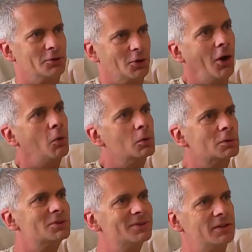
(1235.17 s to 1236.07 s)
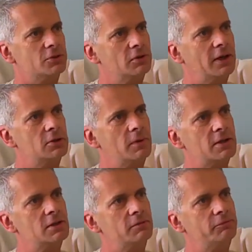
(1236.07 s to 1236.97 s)
and goals and try to
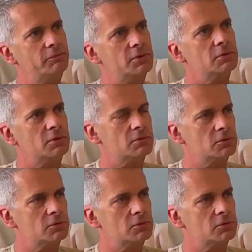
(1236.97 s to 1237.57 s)
actually to